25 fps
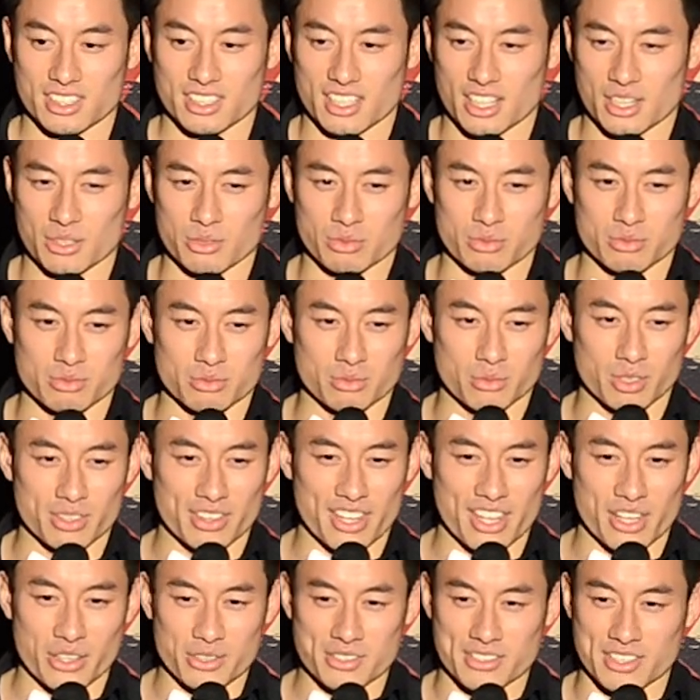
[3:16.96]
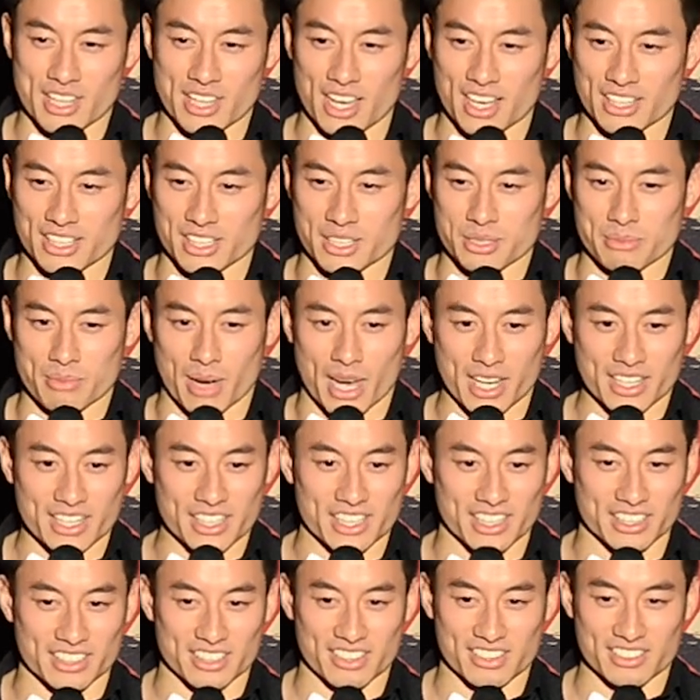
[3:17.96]
And what the hell's targeted
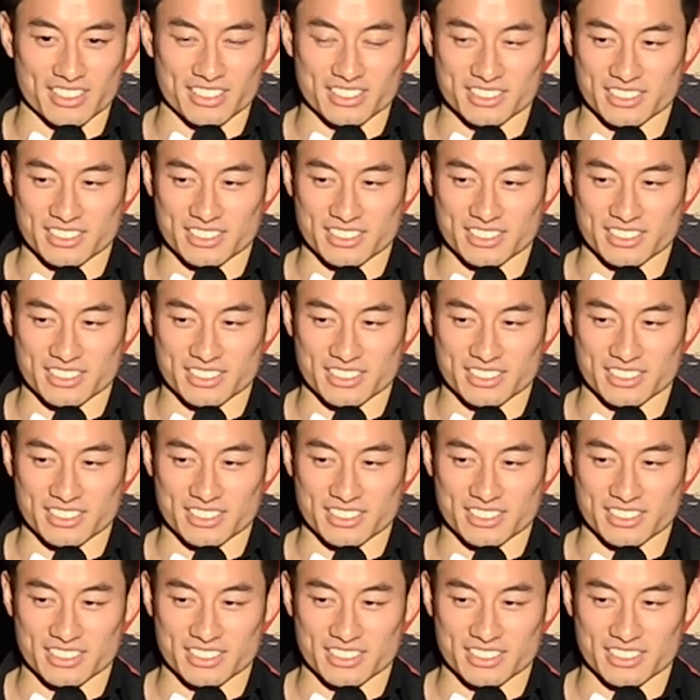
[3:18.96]
marketing?